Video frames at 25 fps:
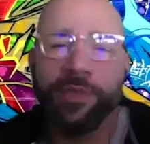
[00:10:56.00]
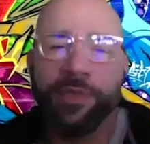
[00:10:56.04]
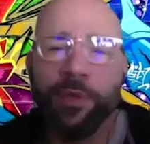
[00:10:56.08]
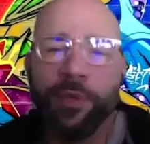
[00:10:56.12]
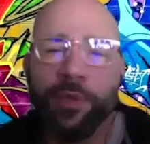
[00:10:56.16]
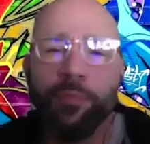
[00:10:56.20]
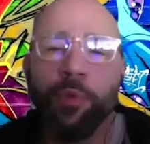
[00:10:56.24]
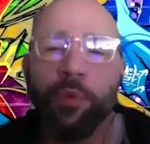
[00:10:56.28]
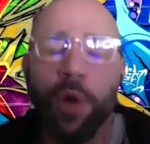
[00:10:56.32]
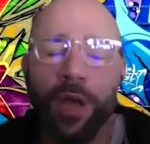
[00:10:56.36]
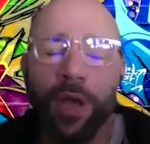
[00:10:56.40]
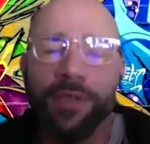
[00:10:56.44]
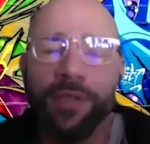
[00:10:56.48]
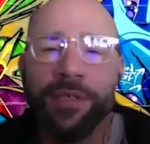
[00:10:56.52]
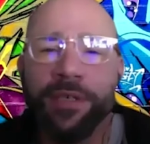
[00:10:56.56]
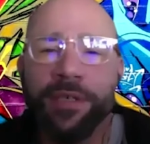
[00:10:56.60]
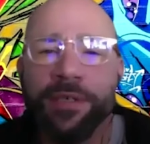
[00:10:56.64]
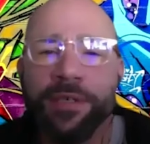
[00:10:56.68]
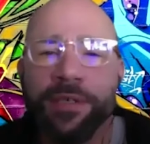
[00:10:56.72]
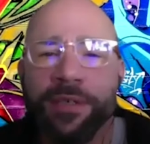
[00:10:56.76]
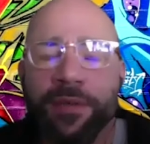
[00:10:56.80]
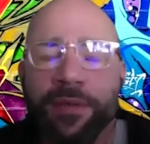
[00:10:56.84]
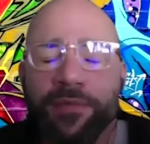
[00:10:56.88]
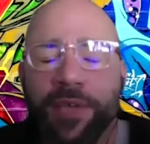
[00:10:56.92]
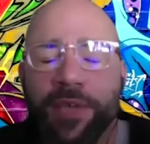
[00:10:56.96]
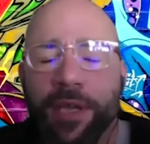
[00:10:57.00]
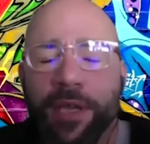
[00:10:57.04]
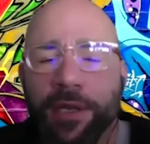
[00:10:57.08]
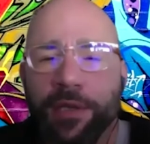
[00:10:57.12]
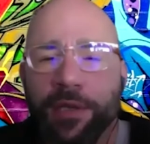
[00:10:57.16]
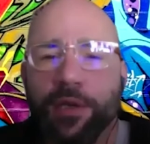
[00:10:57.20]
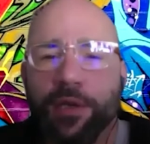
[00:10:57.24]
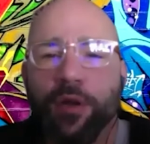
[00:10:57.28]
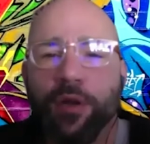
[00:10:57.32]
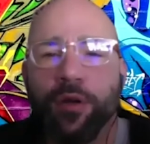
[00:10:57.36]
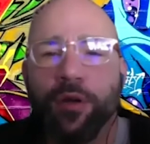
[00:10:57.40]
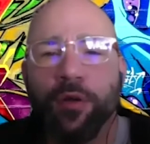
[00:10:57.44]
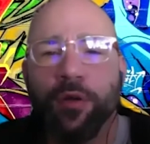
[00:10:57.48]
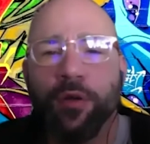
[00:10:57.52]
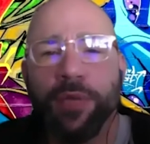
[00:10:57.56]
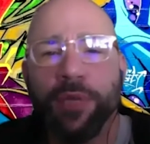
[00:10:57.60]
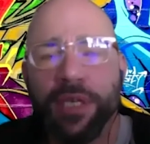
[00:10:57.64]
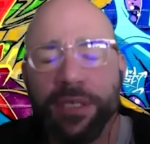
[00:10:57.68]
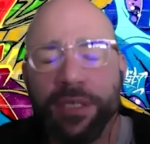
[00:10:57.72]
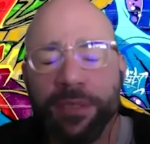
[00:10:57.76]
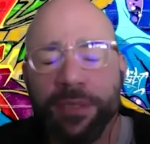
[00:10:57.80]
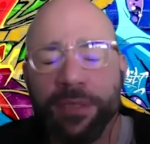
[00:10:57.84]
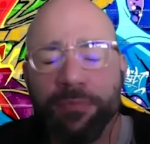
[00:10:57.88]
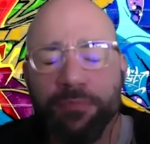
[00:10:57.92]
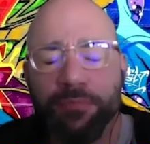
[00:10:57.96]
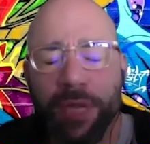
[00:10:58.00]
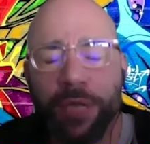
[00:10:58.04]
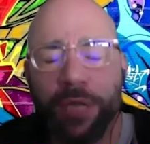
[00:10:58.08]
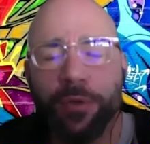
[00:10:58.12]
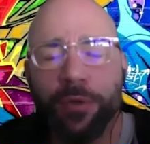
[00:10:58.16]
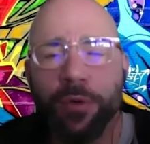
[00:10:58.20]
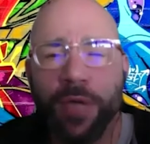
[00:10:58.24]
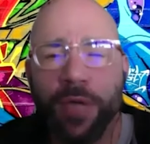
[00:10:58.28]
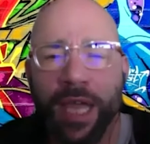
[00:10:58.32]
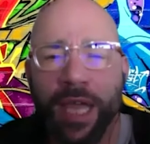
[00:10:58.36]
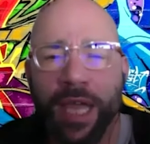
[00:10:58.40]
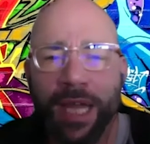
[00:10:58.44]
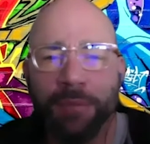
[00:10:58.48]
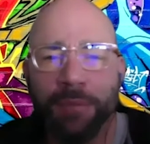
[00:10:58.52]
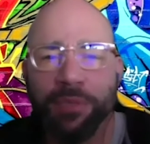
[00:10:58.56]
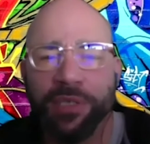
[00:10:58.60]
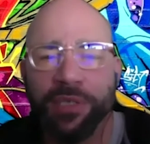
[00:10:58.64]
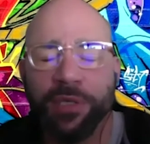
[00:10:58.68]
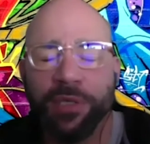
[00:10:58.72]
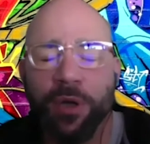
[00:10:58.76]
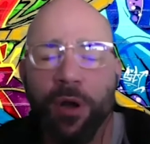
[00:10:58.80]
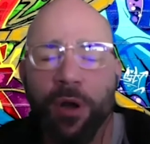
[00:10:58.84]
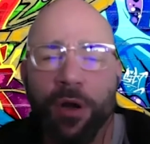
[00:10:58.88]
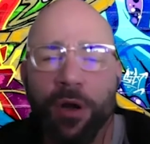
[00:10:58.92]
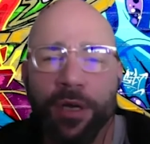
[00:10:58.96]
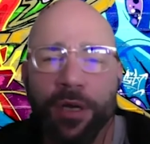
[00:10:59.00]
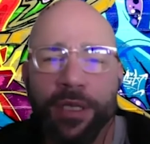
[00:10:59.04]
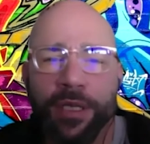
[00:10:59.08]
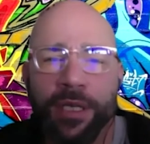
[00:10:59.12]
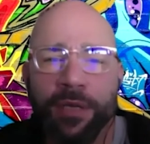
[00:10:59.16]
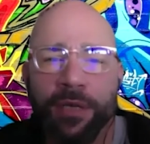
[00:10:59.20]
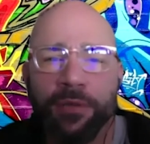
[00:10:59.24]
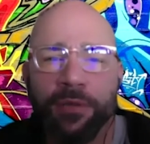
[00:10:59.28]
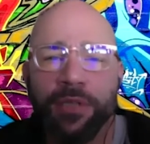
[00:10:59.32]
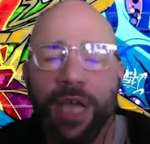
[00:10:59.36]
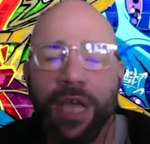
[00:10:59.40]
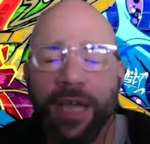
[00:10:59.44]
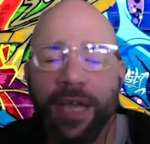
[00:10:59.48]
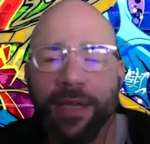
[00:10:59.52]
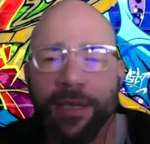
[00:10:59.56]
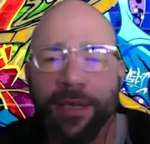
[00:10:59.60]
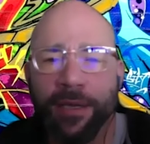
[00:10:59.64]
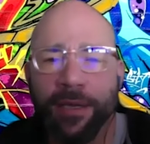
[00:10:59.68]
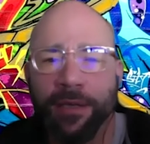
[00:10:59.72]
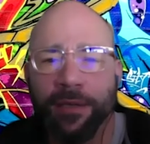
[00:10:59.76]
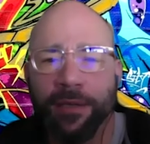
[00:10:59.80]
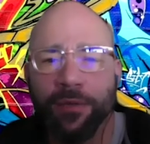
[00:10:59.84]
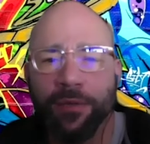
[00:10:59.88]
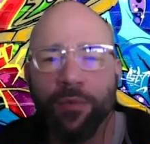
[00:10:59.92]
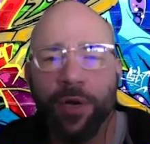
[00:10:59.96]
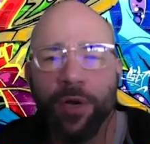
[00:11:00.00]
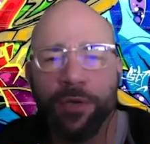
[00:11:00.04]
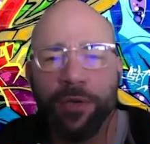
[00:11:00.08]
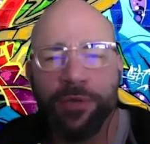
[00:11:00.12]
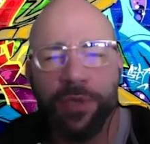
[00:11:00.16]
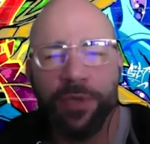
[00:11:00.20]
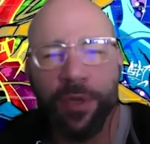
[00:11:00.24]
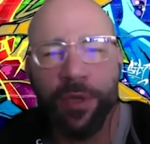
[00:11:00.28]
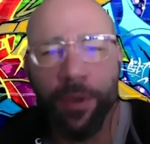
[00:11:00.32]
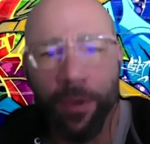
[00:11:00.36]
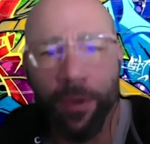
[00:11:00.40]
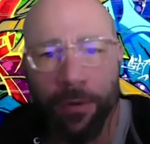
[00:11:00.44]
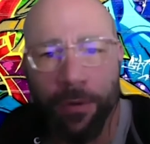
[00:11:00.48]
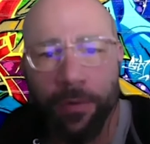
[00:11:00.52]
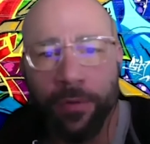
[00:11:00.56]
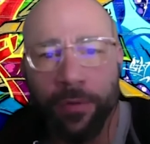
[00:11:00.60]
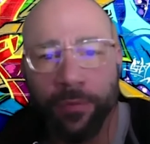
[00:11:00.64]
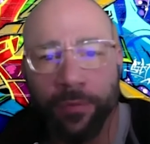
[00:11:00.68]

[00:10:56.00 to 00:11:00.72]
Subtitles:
process of getting your medical cannabis card here like? Where did you go?